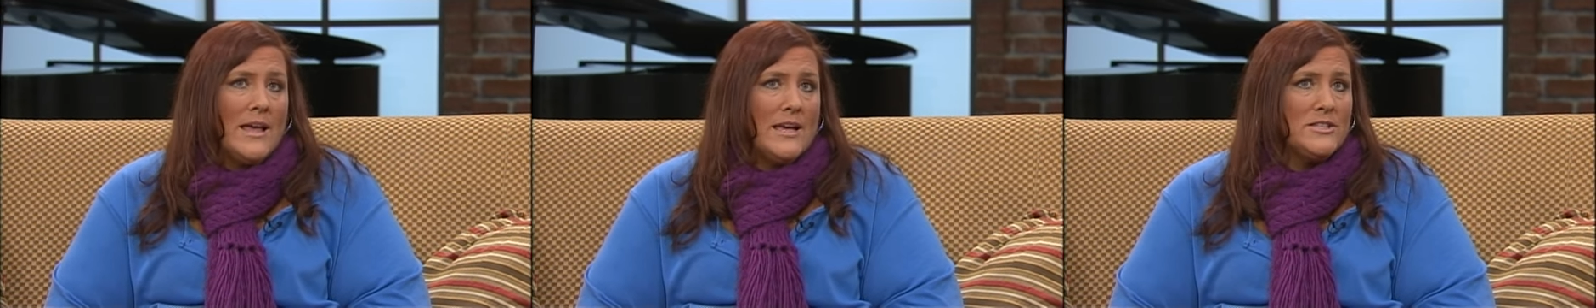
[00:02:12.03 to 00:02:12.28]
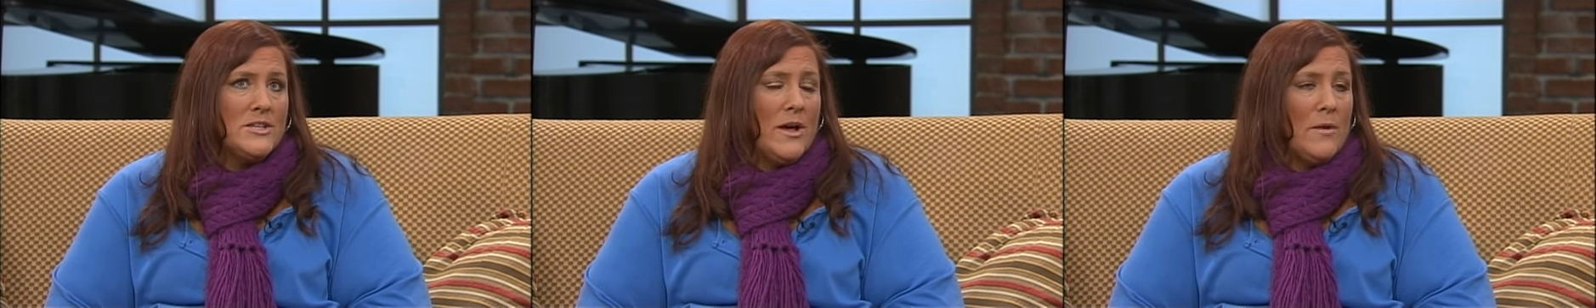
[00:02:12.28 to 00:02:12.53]

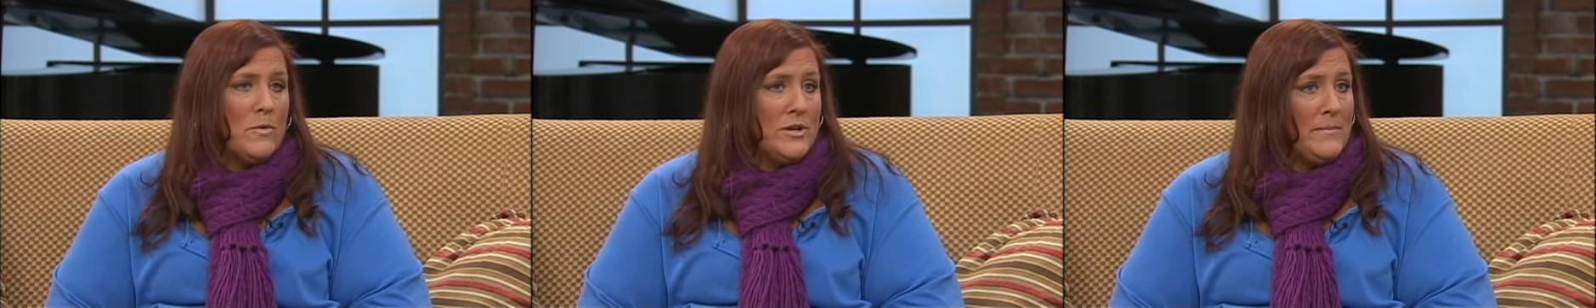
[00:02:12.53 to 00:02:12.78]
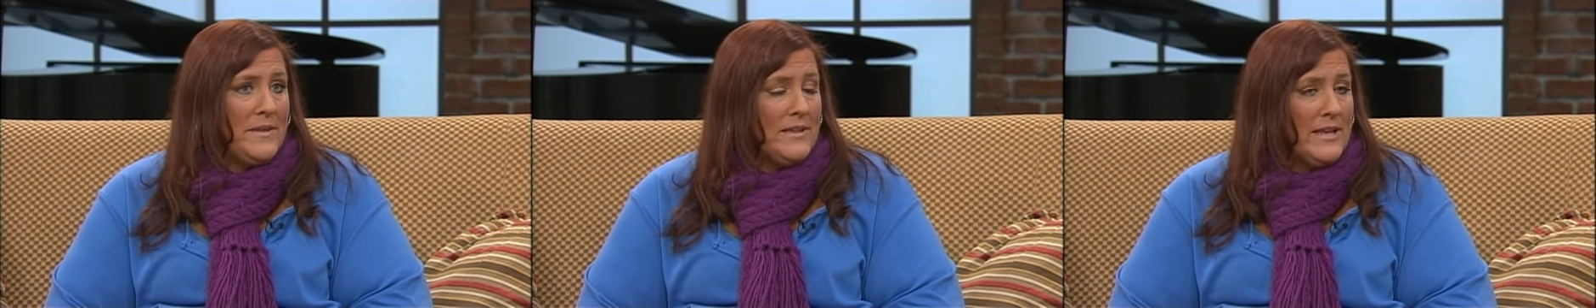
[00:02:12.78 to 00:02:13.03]
And so I wanted
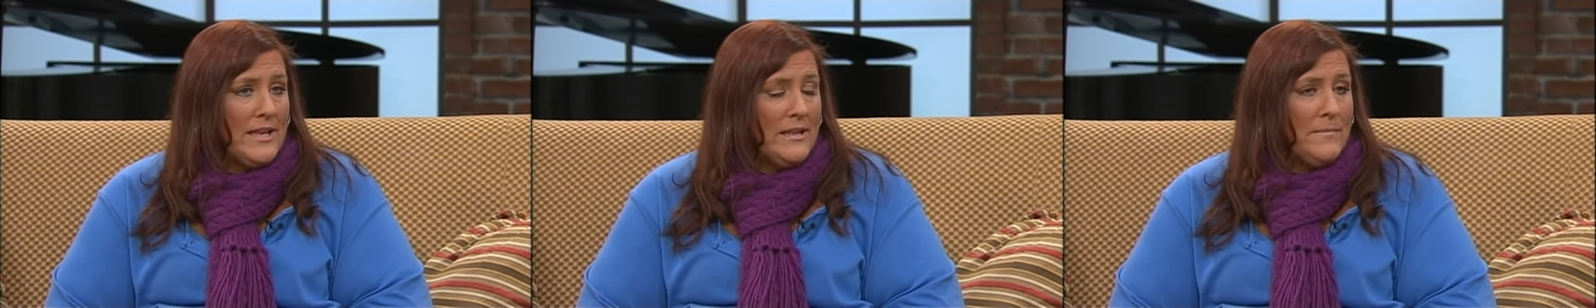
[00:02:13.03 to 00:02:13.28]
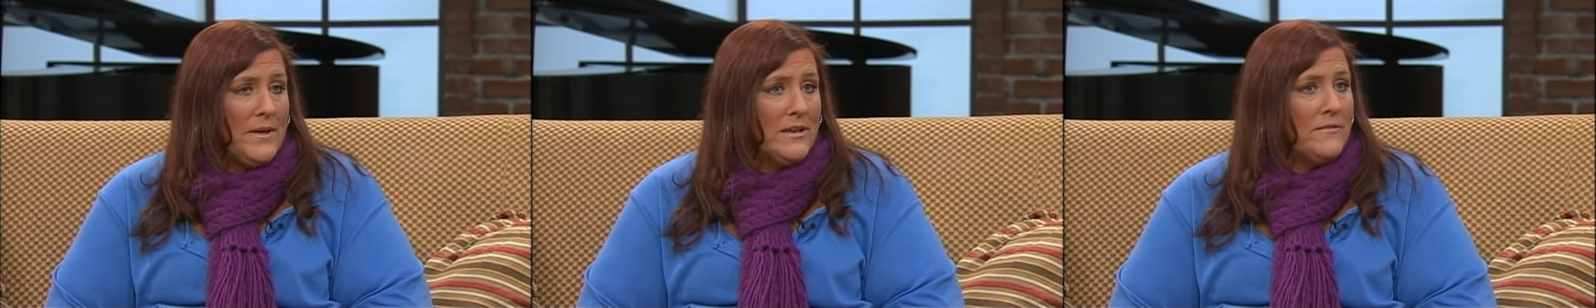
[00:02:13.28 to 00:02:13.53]
to be the
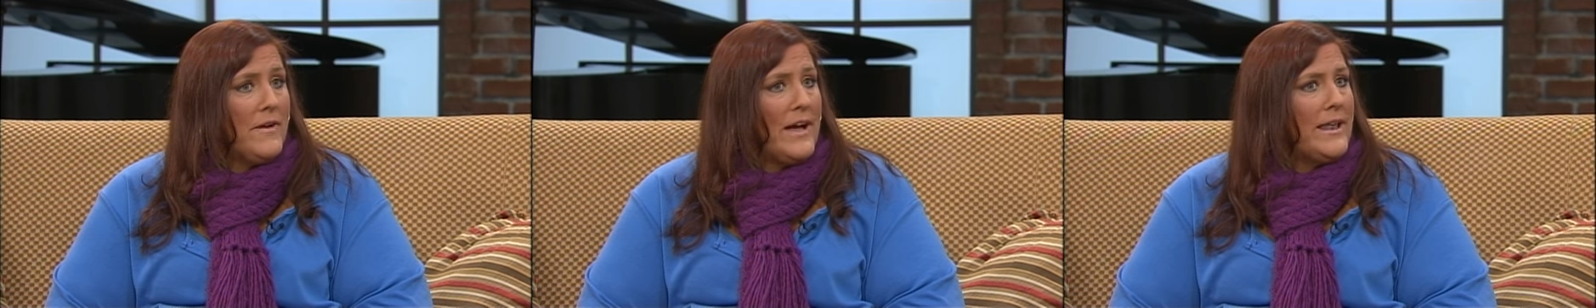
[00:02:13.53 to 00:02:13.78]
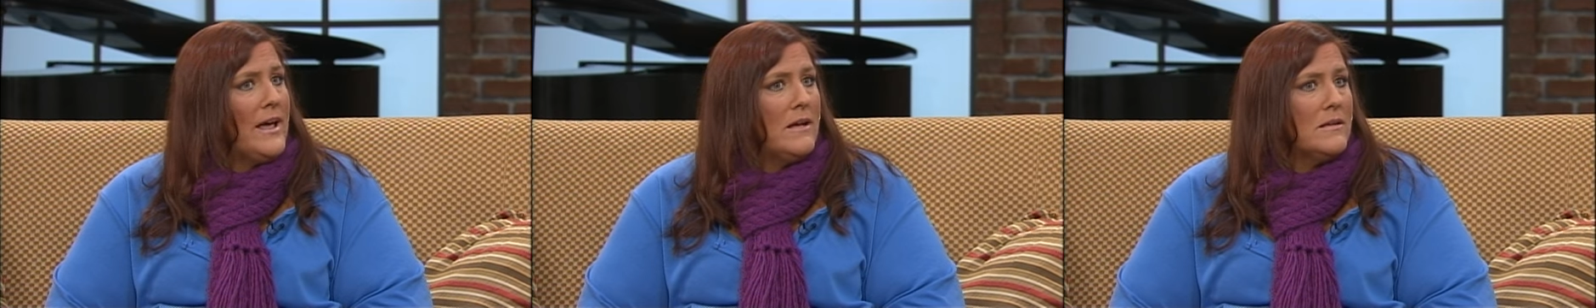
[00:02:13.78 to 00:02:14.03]
guinea pig to
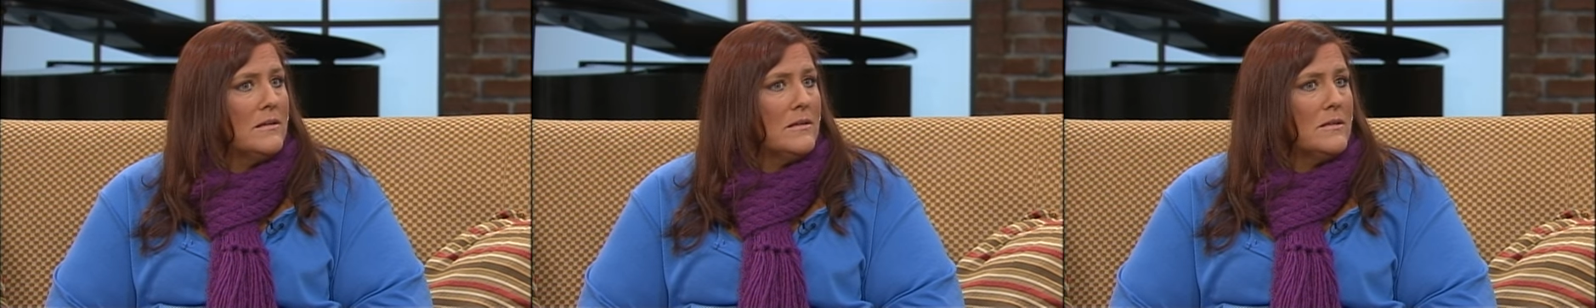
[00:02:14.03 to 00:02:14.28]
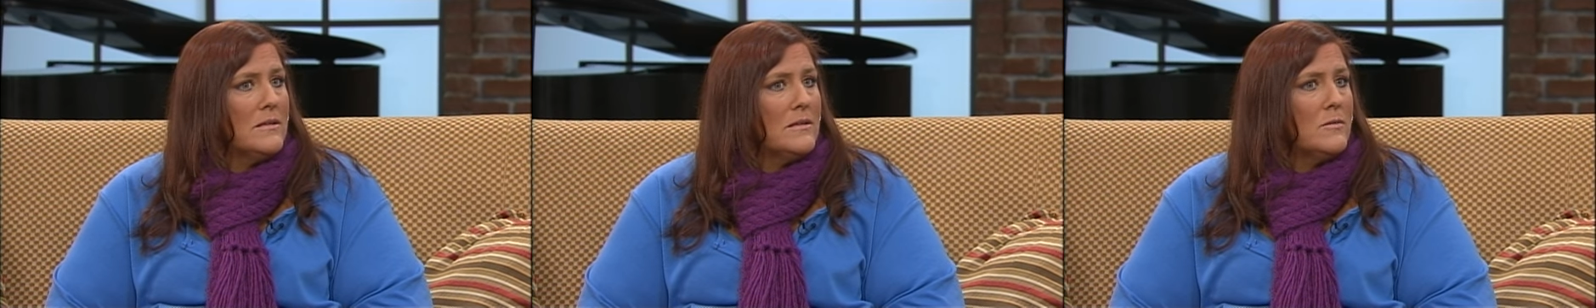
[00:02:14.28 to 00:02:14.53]
find out
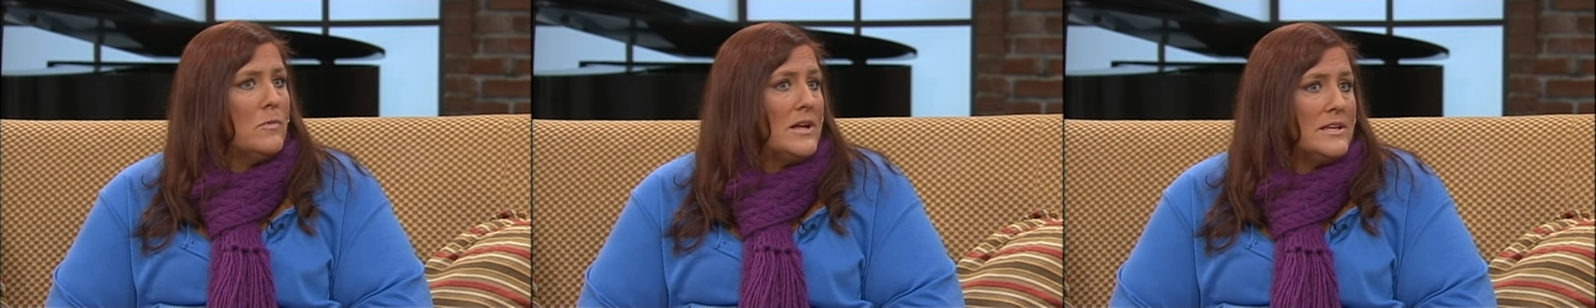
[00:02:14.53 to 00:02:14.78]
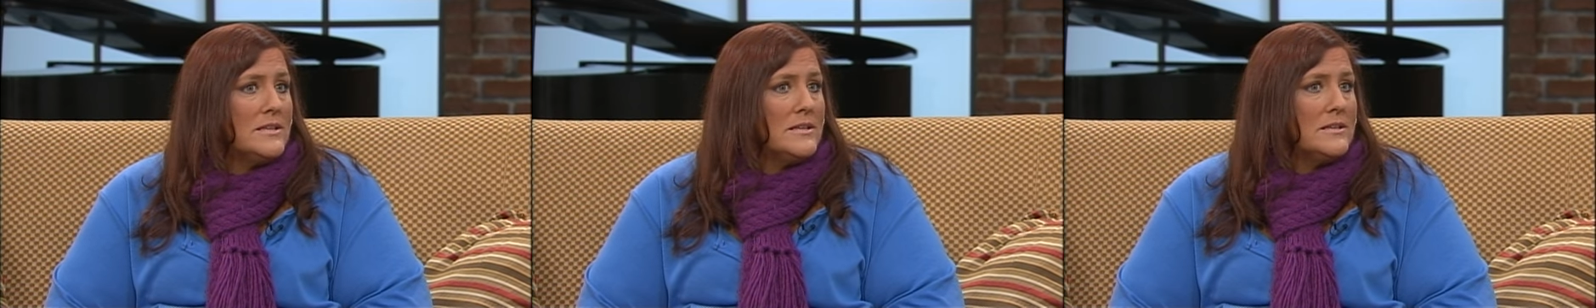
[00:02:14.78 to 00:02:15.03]

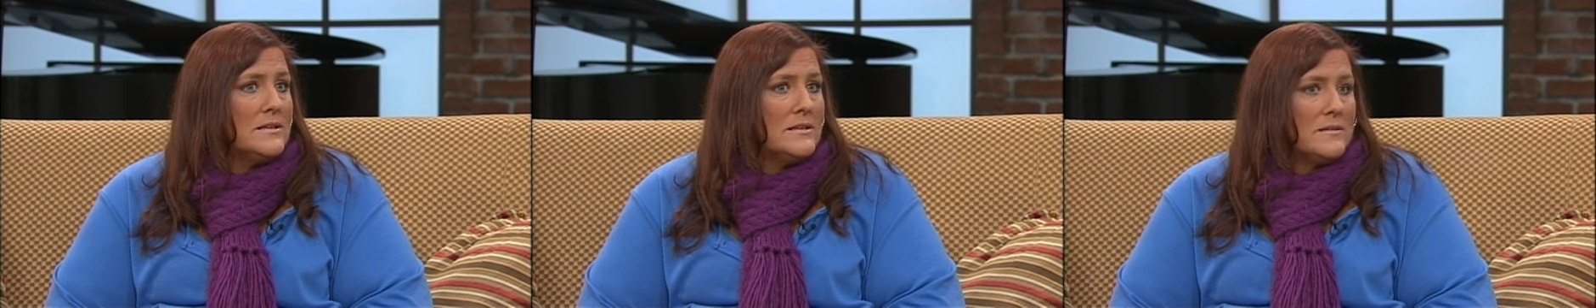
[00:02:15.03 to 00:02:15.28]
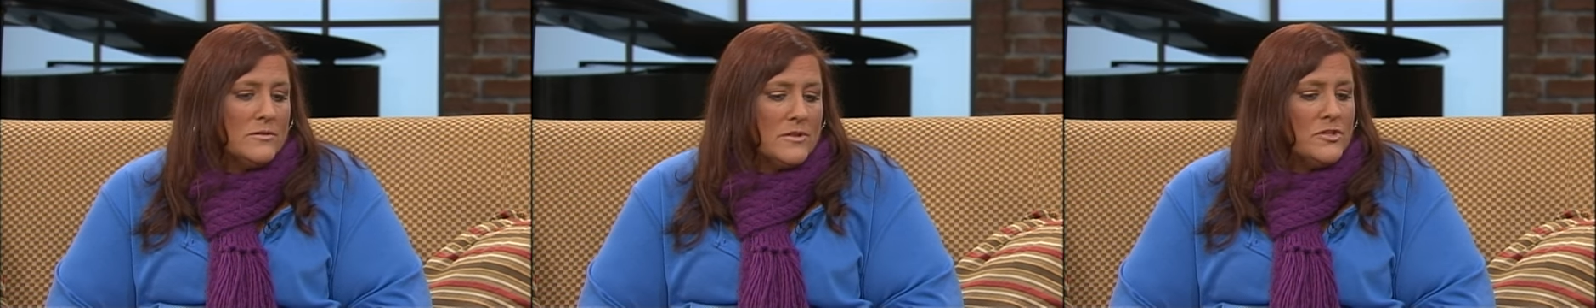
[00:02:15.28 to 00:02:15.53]
what
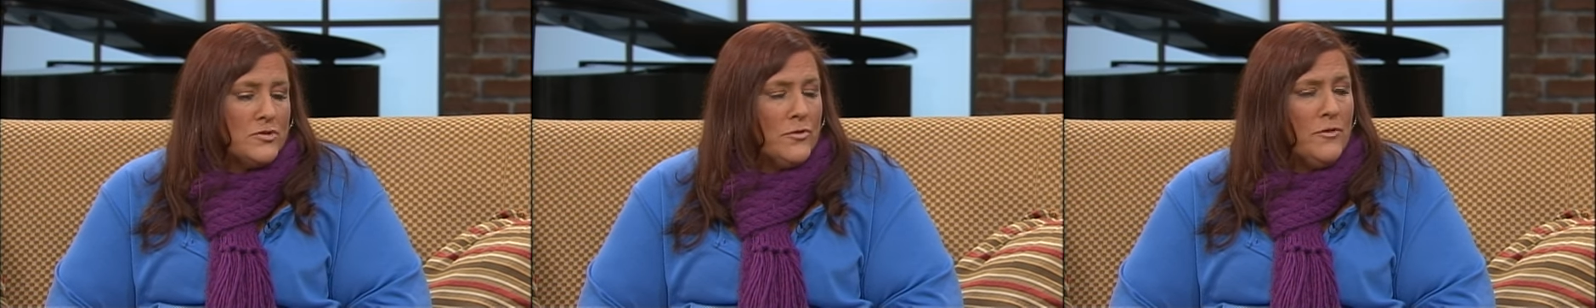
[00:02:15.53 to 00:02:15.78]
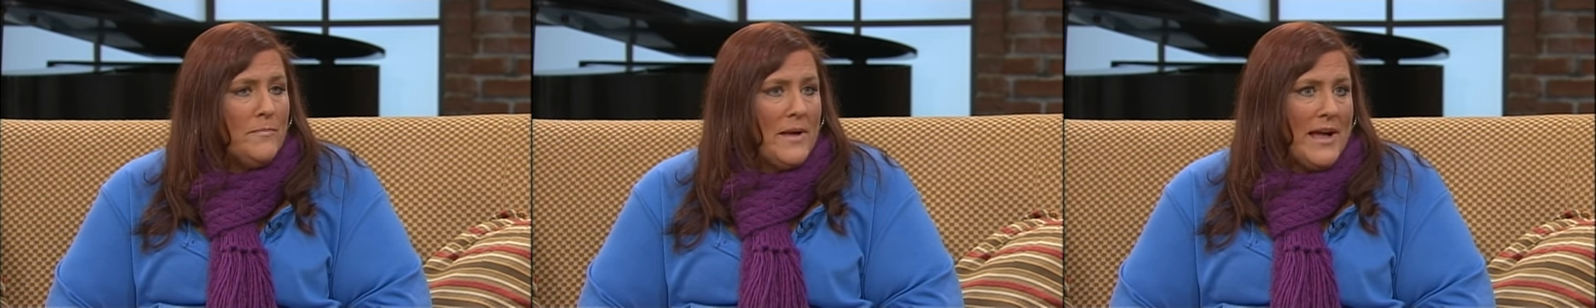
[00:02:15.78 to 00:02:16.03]
the
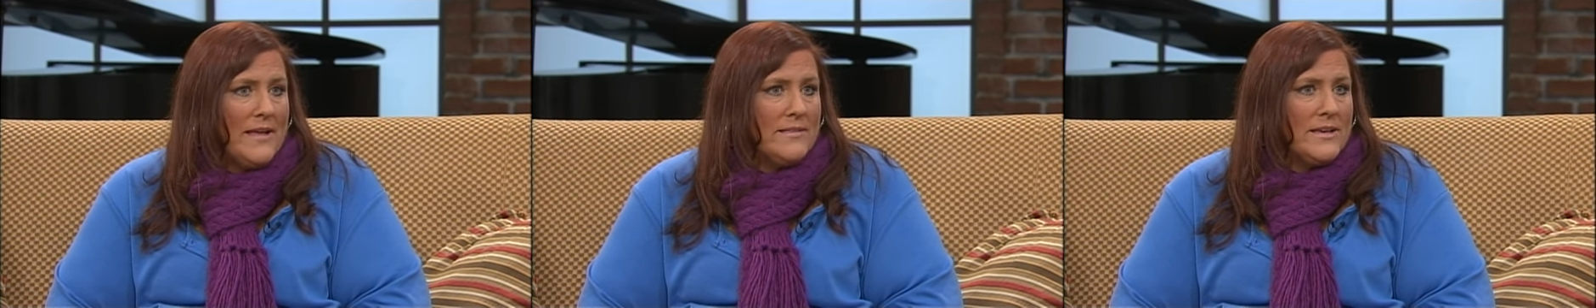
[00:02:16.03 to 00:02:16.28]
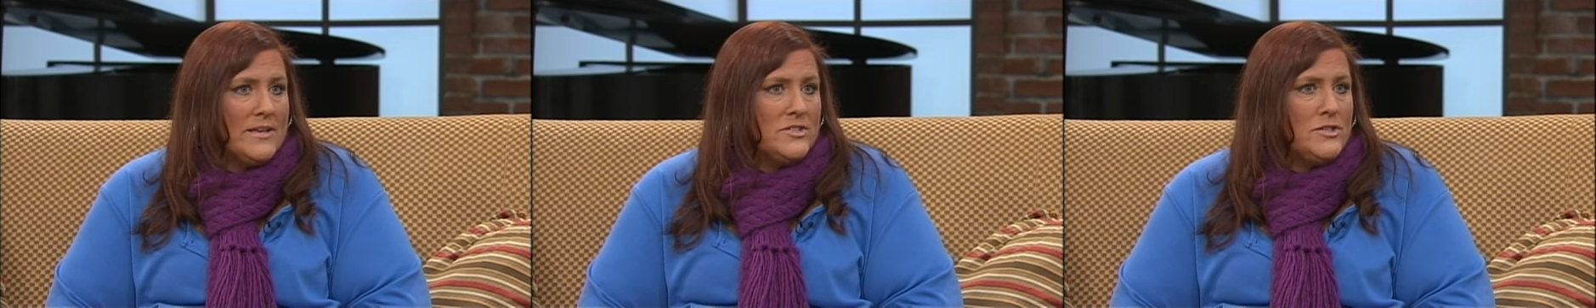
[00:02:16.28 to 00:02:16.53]
truth behind this.